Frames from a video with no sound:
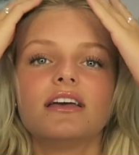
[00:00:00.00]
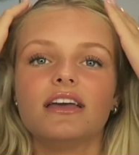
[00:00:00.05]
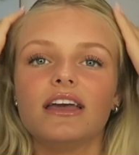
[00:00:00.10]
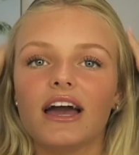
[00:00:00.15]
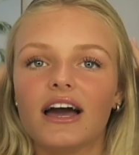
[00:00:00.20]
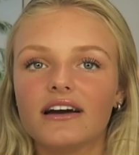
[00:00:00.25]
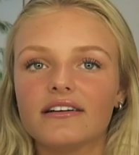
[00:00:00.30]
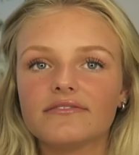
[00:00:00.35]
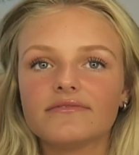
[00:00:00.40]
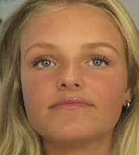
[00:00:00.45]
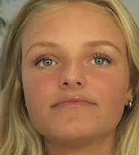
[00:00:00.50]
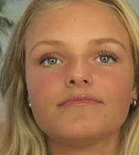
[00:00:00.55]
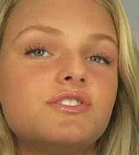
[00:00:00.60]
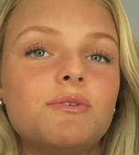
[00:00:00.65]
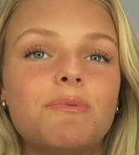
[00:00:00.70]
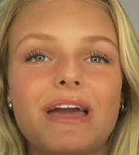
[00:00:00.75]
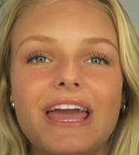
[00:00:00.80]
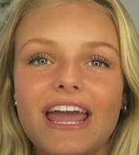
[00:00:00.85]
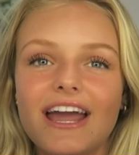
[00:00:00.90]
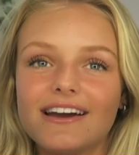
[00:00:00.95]
yeah.
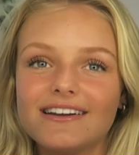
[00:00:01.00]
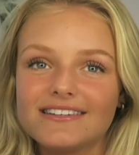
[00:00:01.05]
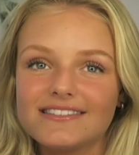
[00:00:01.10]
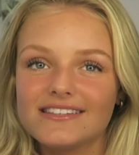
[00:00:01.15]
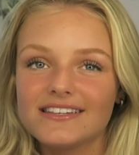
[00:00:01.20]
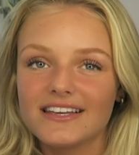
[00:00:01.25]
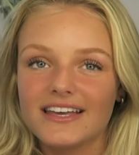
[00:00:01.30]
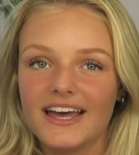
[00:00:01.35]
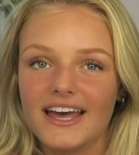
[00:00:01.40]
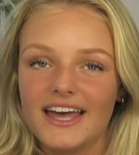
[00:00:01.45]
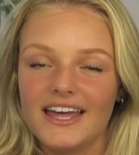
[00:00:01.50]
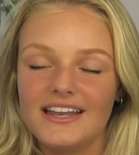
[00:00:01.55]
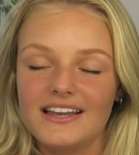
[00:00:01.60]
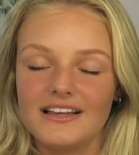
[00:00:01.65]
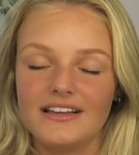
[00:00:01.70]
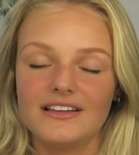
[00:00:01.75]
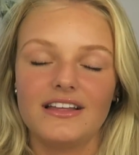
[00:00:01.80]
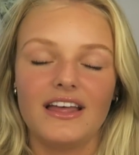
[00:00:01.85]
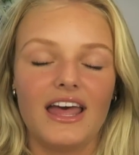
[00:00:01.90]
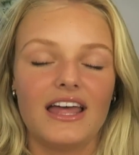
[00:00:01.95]
So my hair doesn't
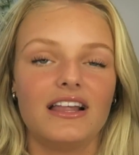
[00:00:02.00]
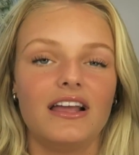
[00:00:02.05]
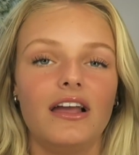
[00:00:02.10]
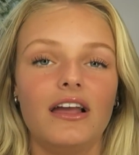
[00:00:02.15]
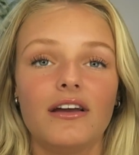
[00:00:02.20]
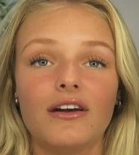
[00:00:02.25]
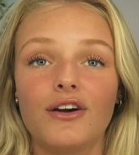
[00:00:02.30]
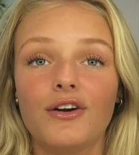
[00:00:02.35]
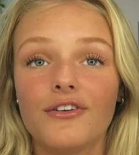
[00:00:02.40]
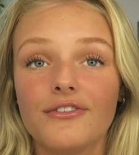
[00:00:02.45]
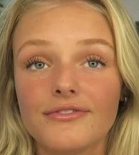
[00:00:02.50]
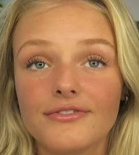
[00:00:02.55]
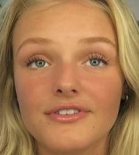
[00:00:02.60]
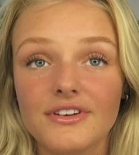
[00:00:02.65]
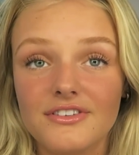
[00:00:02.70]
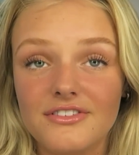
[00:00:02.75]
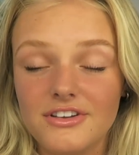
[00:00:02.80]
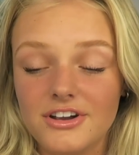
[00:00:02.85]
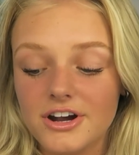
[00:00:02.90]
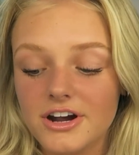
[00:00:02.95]
get any
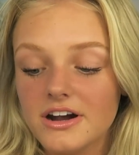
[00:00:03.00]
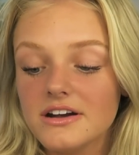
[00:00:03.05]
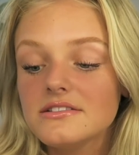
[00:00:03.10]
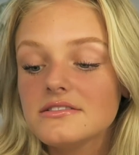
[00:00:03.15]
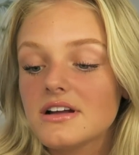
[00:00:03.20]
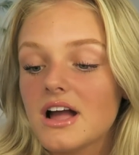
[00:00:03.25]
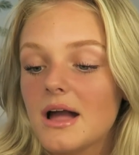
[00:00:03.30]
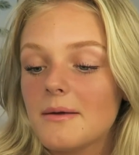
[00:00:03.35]
frizzier.